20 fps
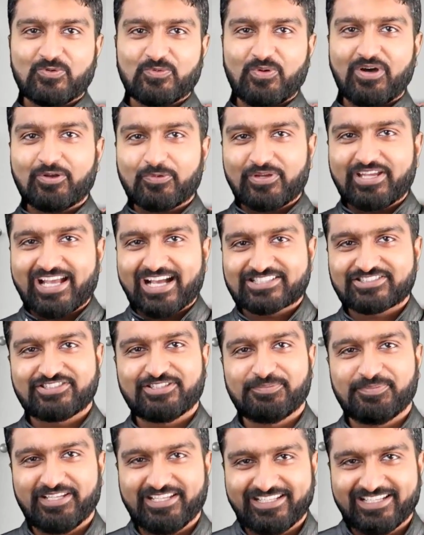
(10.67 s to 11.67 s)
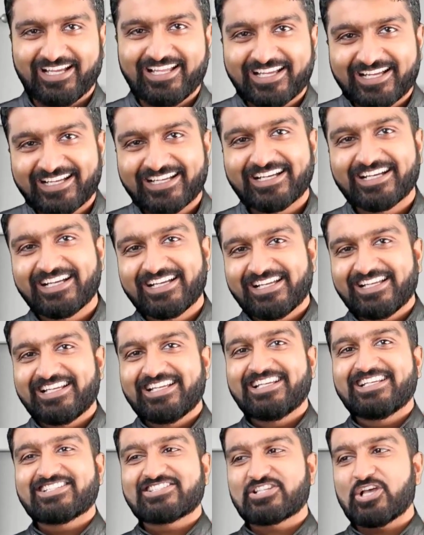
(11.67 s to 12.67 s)
what do we actually mean?
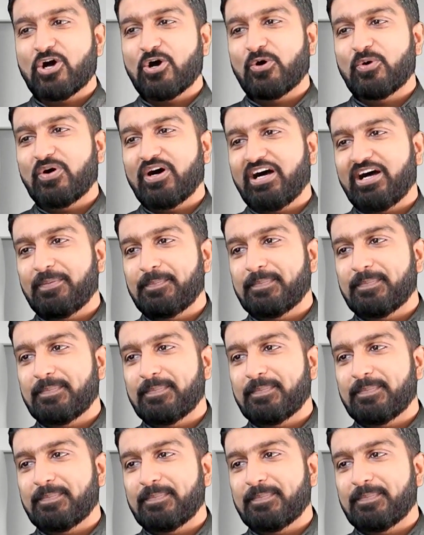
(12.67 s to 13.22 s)
So